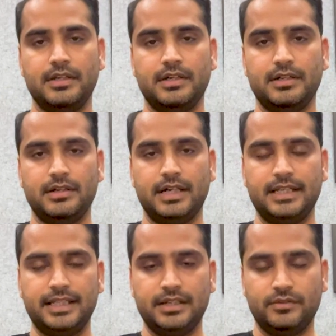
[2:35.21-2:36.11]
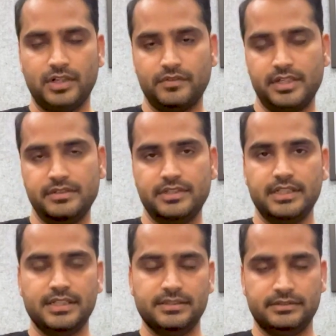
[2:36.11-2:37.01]
I think one of the
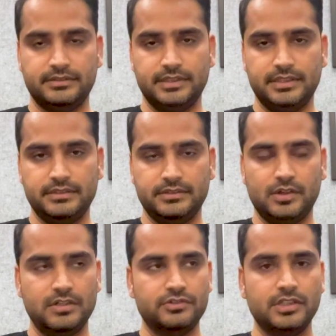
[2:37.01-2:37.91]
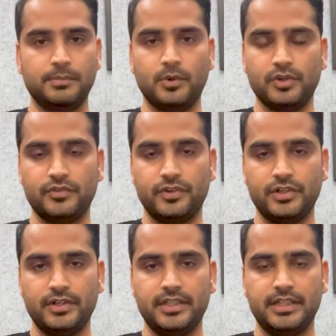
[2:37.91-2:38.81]
reasons is also the
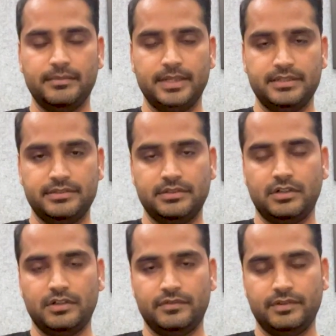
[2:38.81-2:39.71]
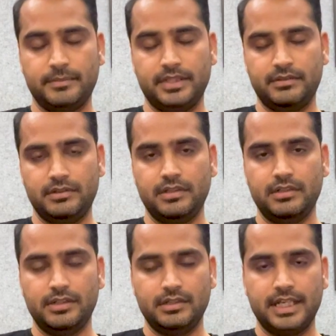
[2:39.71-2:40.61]
portfolio and the limits of,
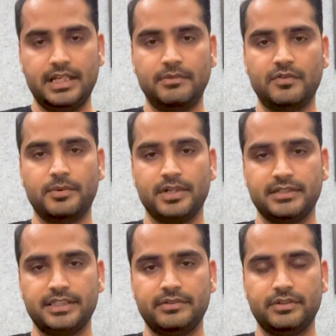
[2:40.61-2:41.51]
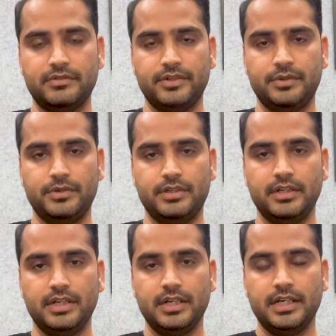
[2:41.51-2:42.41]
the n number of products that we could
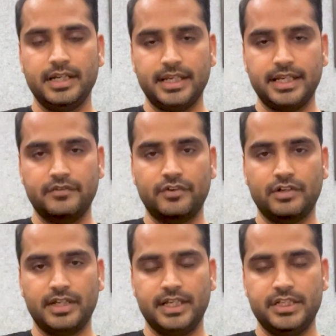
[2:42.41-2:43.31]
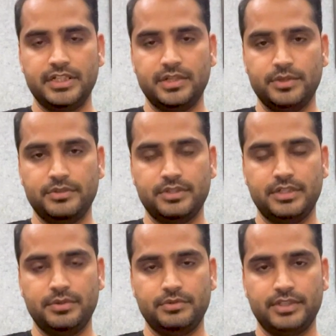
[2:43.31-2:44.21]
create for each individual
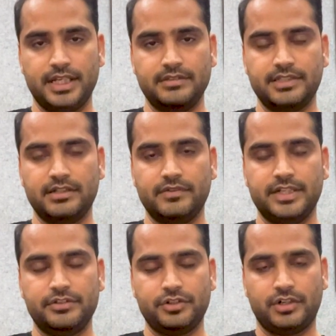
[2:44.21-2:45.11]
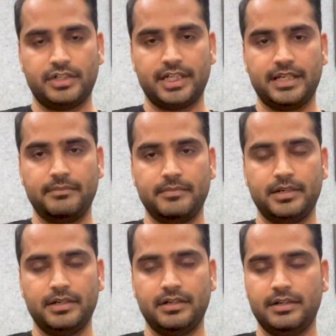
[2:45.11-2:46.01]
use case in a very short time.
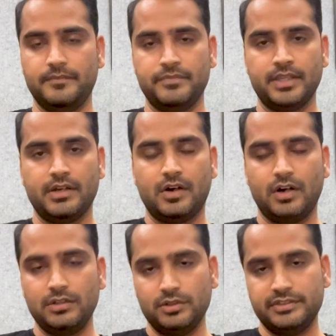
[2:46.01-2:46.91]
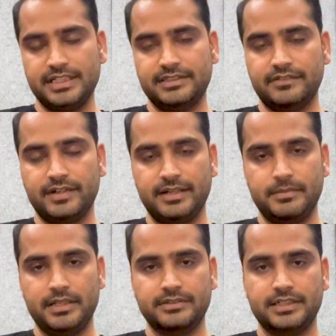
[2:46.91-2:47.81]
All those things have
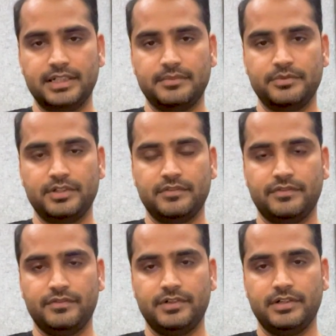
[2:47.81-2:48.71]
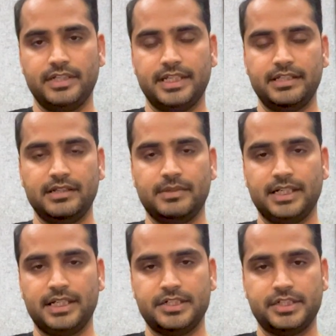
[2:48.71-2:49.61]
helped us in terms of taking the
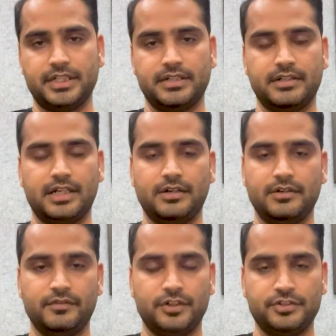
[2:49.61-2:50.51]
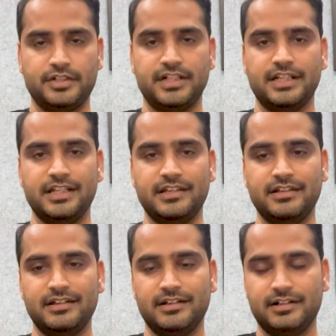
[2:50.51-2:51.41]
market share. Now, fortunately,
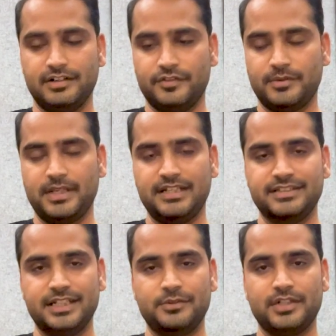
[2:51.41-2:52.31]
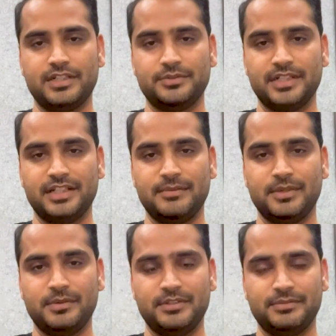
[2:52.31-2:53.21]
from last 8 quarters, we are the
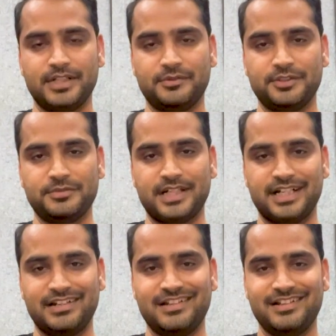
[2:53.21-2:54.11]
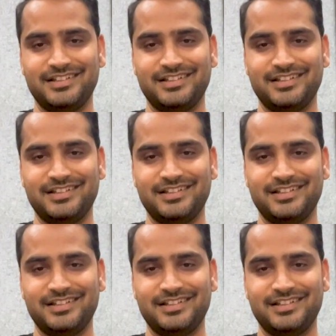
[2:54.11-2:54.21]
number one smartwatch brand.